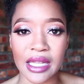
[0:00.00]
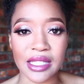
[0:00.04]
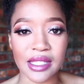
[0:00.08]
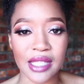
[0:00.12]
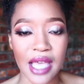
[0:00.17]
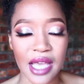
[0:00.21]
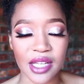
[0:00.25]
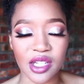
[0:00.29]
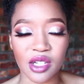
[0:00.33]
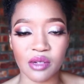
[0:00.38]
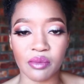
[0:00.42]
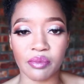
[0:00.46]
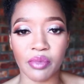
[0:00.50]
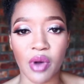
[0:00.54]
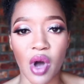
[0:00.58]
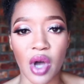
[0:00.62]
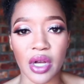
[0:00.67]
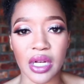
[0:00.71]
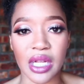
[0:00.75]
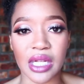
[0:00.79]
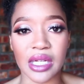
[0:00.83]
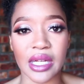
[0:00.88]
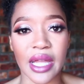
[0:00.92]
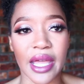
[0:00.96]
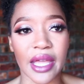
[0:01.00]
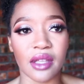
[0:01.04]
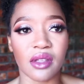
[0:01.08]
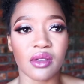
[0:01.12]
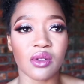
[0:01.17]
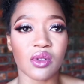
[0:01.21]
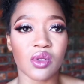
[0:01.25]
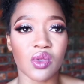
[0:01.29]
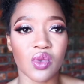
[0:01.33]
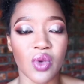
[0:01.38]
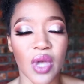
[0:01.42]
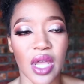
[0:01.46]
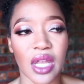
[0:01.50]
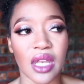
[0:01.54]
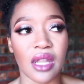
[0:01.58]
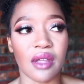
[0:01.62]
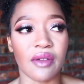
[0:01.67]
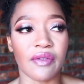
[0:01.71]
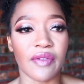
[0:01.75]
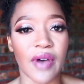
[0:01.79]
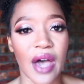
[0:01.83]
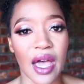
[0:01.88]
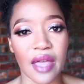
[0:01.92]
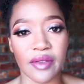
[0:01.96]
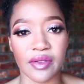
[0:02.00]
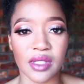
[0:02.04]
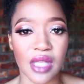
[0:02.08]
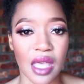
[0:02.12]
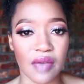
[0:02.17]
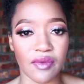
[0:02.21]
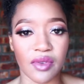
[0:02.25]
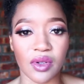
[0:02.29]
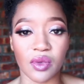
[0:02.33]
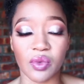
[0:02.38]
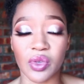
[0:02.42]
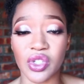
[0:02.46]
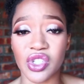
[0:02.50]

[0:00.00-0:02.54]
a satin bonnet like 24/7,